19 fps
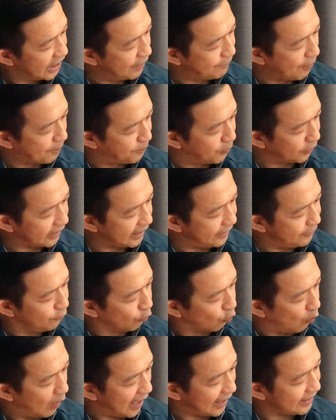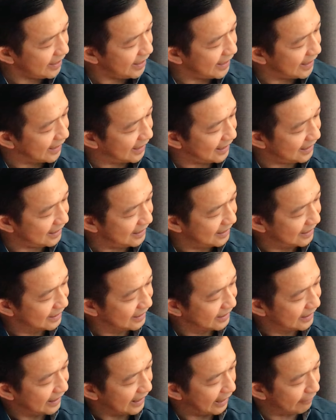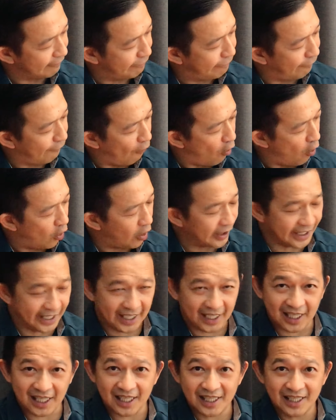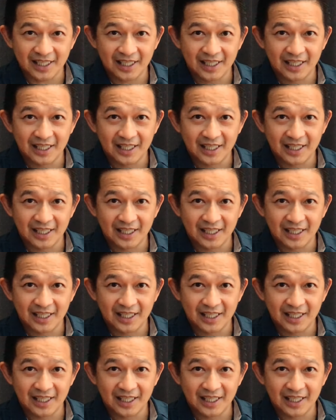if you put in 1 here and 4 here,